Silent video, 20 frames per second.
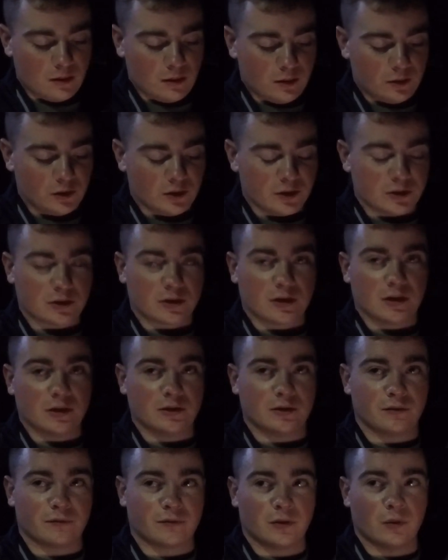just because
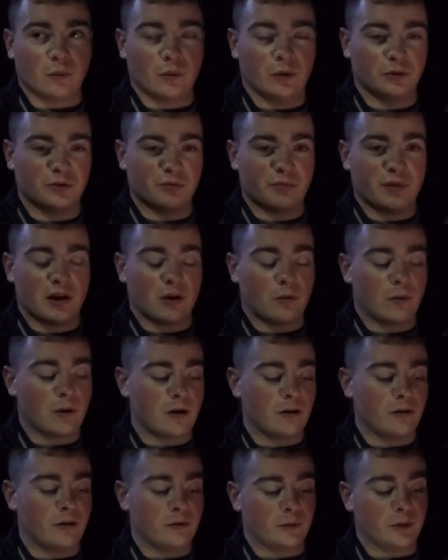the front wheels will be out wider
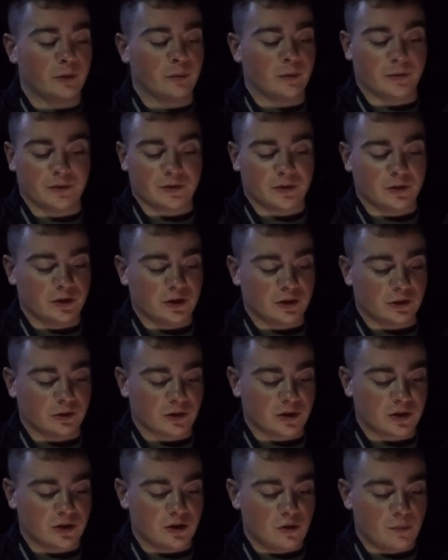than the rear wheels, and it'll just look
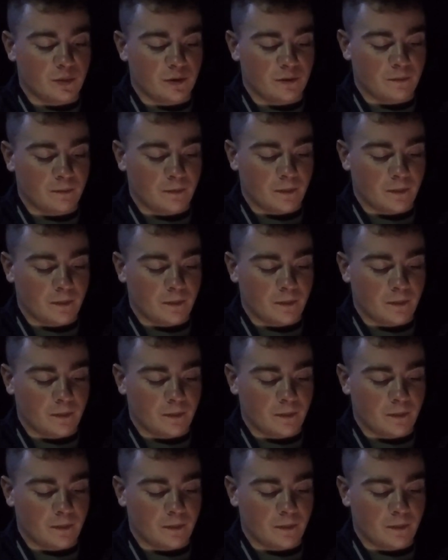stupid.